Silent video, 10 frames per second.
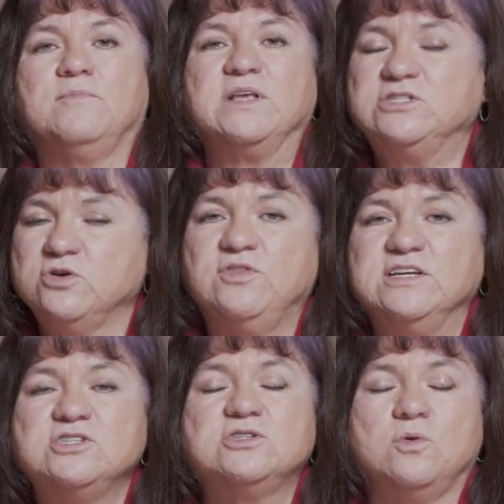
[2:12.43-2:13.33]
So
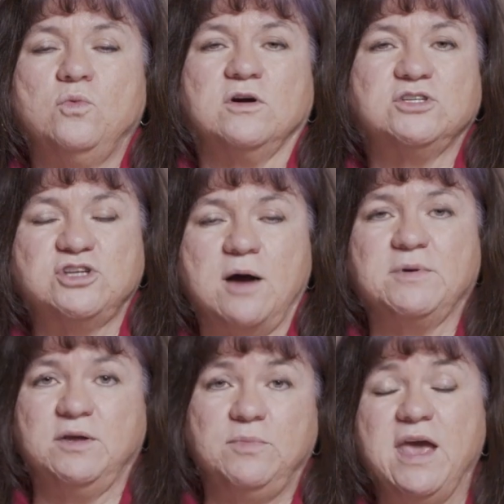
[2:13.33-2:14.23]
this workshop
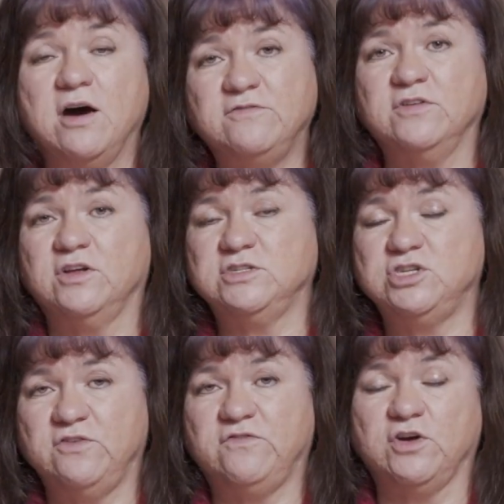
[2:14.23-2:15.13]
can be helpful
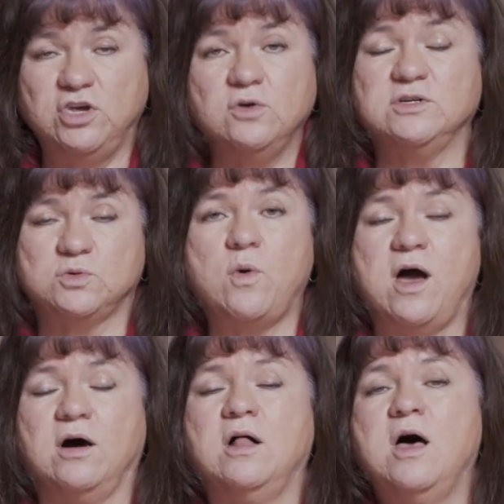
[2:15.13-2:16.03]
for you as
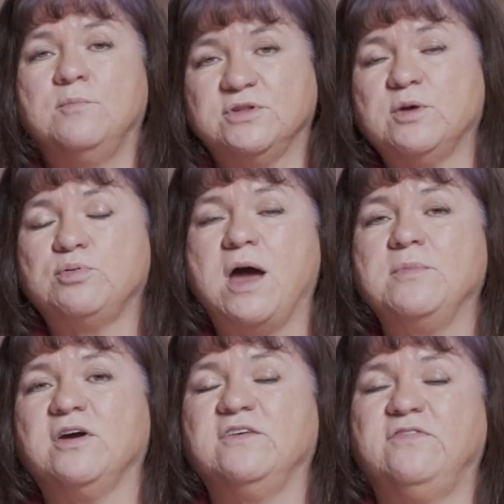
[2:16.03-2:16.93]
well, but the
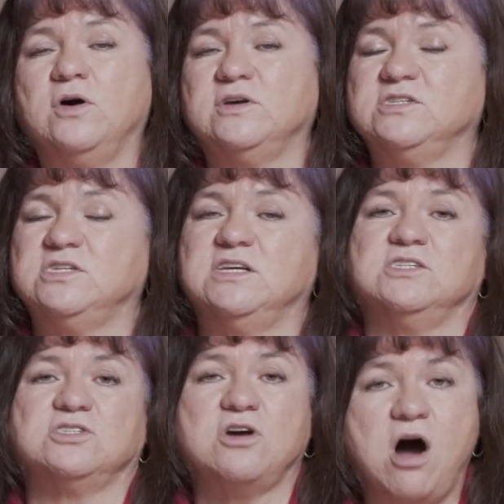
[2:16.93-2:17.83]
primary focus
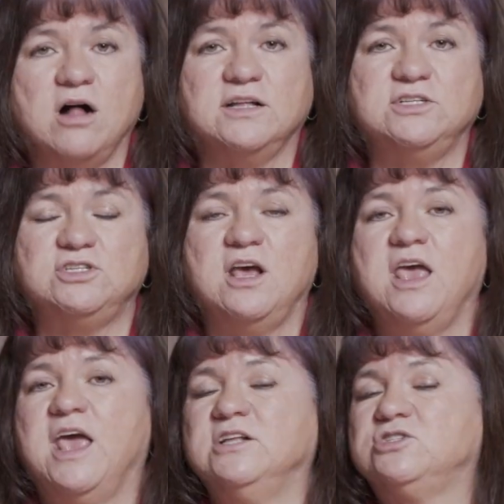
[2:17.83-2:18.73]
is college.
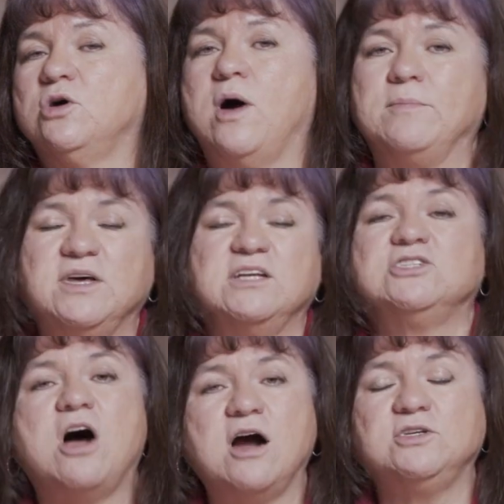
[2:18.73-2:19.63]
And so I'm going to
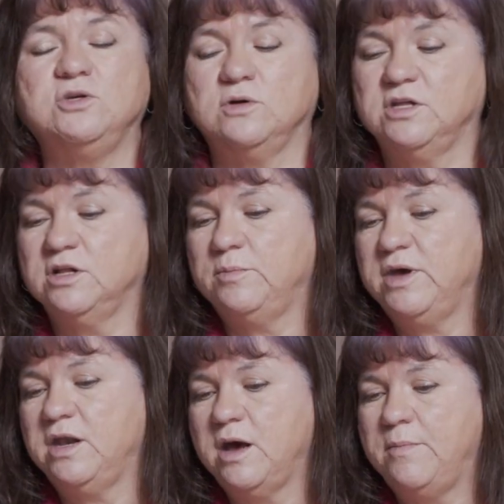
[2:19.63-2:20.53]
talk to you a little
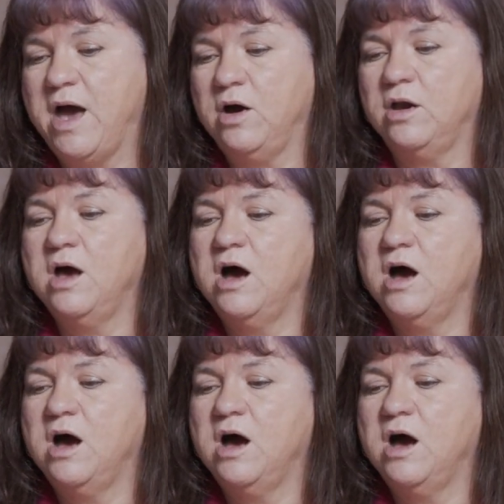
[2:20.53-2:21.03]
bit about,